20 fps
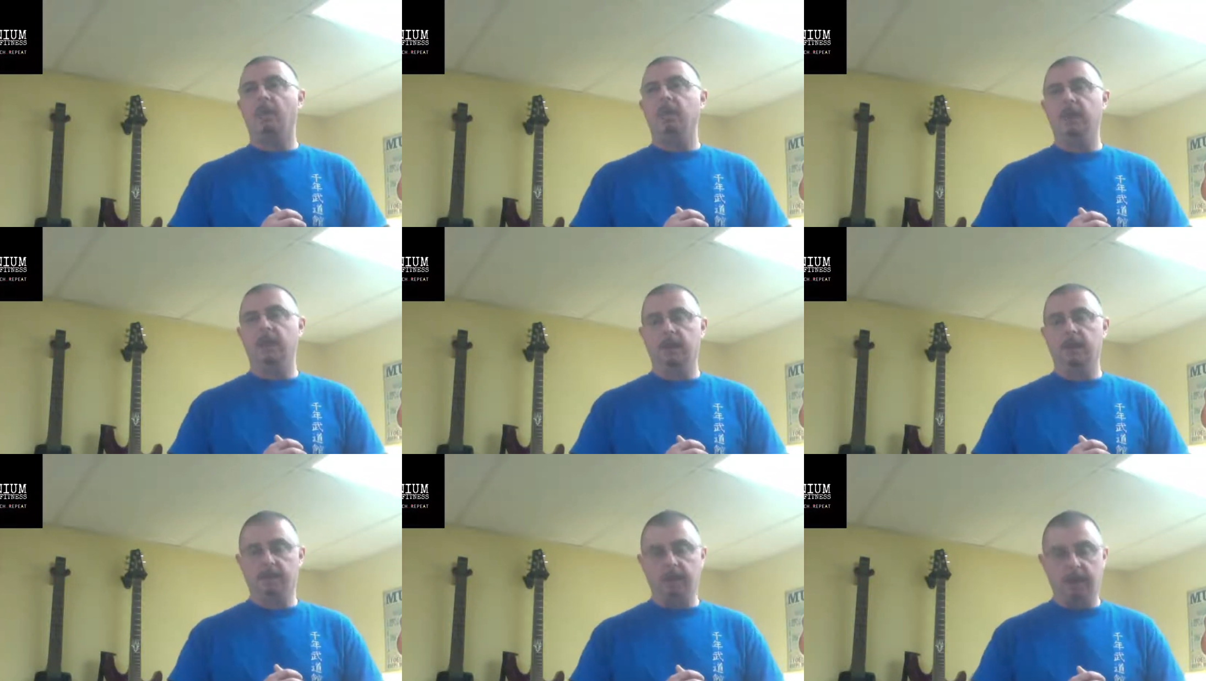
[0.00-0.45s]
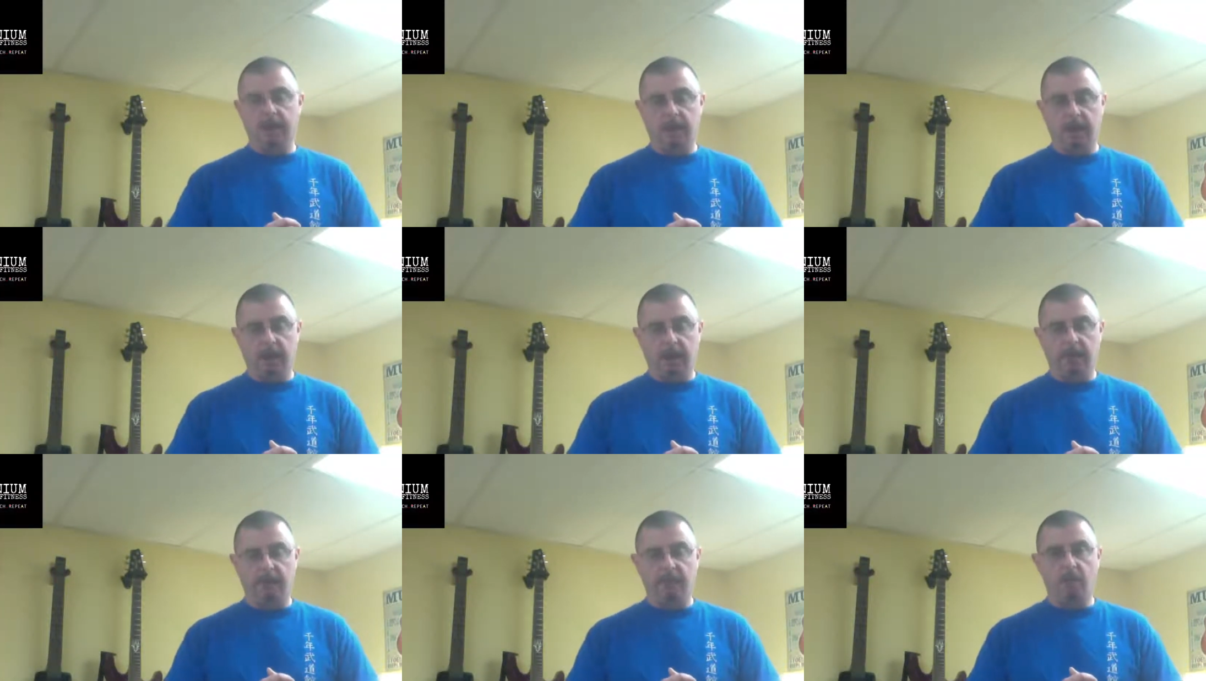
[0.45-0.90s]
in the
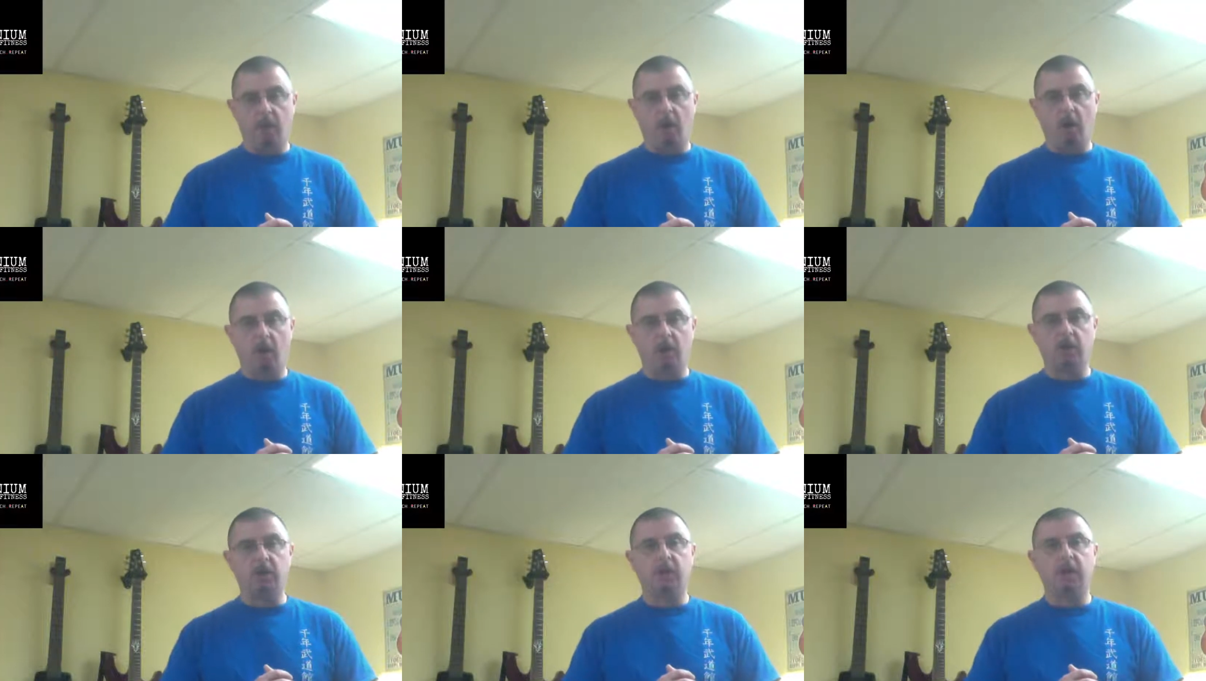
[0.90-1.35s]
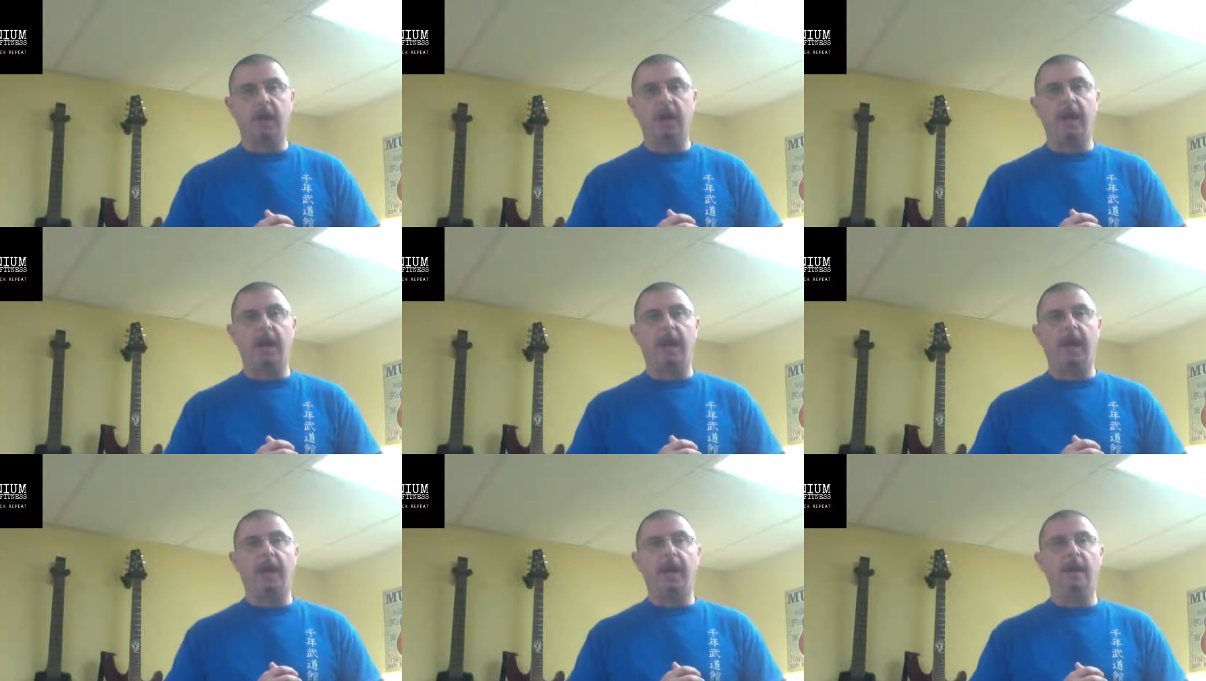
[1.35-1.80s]
beginning of March,
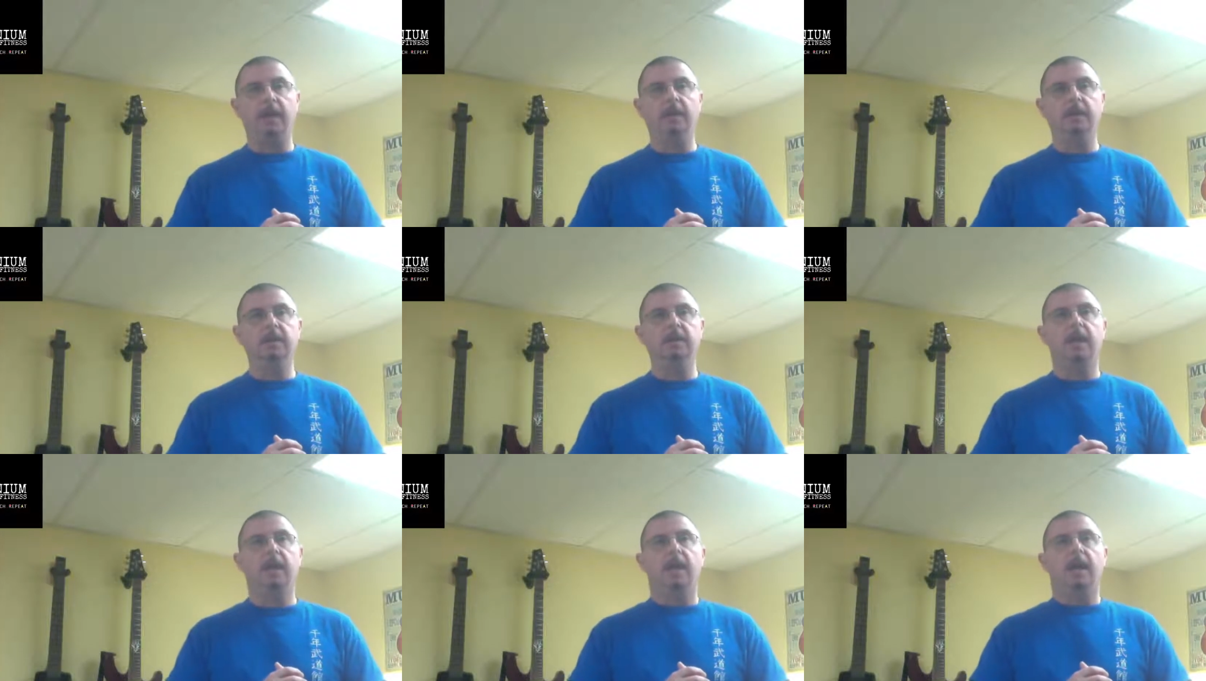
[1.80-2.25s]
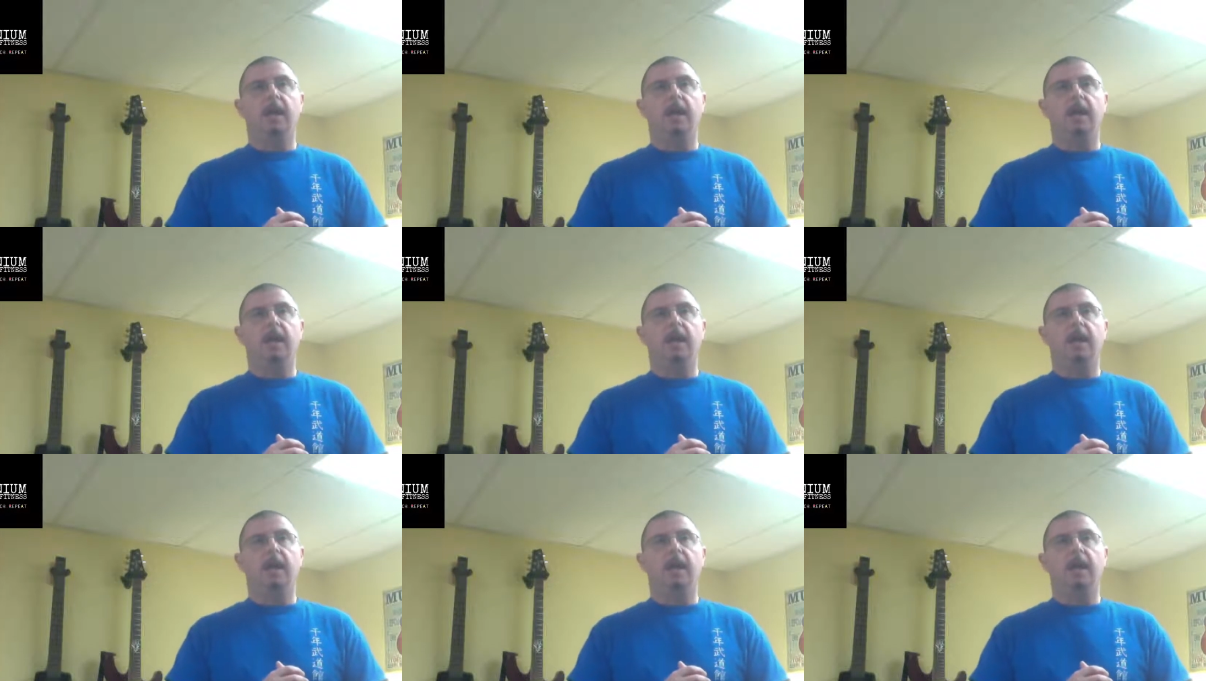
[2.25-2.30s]
and